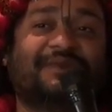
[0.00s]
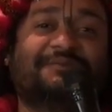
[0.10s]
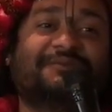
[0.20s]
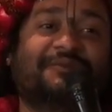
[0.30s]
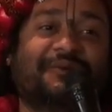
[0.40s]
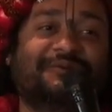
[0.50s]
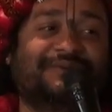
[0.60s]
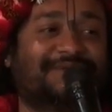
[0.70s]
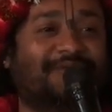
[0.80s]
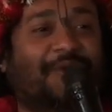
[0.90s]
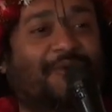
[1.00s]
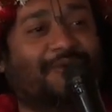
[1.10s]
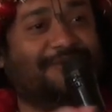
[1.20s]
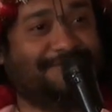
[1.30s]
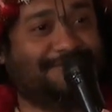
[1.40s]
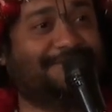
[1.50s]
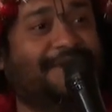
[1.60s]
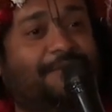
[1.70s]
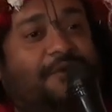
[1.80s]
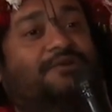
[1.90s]
we have to know this all
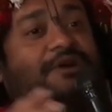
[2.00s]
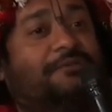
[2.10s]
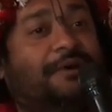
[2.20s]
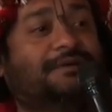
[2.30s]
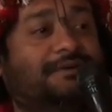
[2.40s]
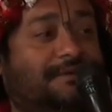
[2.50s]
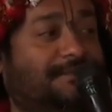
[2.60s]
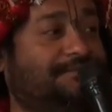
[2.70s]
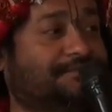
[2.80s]
about our bhajan.